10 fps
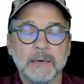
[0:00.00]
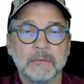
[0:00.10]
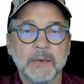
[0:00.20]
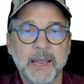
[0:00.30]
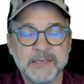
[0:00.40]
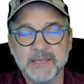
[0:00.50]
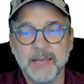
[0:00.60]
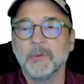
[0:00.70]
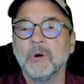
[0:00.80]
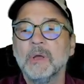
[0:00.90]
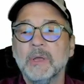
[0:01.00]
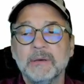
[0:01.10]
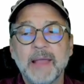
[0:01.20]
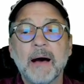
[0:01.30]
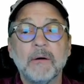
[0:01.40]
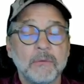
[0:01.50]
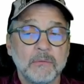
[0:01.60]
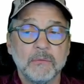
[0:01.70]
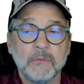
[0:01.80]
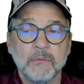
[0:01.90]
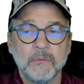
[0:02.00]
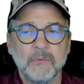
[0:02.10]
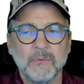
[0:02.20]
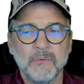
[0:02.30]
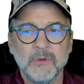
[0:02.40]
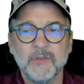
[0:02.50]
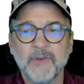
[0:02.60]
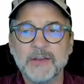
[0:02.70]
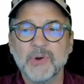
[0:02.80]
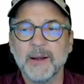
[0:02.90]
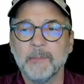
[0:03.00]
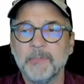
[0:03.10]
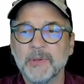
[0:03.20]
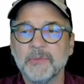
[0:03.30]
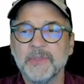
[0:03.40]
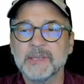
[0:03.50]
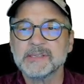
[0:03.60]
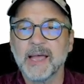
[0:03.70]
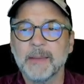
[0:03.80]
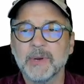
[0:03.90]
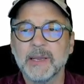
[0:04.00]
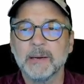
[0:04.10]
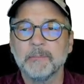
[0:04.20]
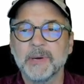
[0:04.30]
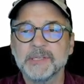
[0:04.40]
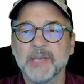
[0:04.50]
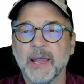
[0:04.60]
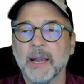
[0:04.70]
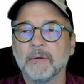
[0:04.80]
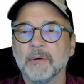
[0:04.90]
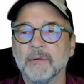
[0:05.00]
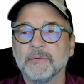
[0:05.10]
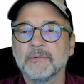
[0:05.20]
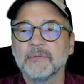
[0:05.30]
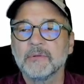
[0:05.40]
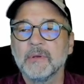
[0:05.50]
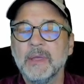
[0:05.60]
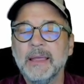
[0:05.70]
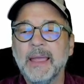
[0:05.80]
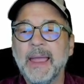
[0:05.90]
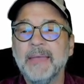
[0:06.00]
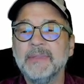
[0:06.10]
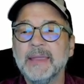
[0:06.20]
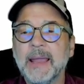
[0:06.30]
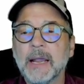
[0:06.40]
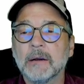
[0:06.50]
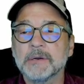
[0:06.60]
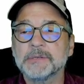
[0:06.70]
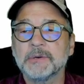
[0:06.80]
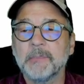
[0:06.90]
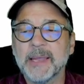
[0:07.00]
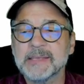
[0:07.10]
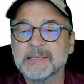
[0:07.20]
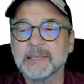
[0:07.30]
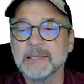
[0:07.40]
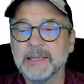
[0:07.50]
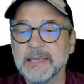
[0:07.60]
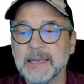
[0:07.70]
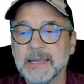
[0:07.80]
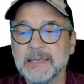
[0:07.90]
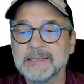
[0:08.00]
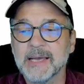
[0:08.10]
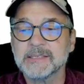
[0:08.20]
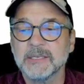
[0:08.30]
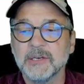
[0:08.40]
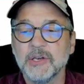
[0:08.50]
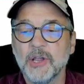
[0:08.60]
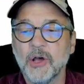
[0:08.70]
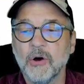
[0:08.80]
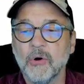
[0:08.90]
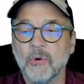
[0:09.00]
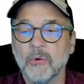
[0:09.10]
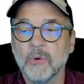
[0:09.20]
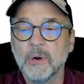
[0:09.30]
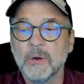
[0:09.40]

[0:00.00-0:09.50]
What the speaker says: case table. Now, if I try to build this, I'm going to get a bunch of errors. And the errors are basically, it doesn't know,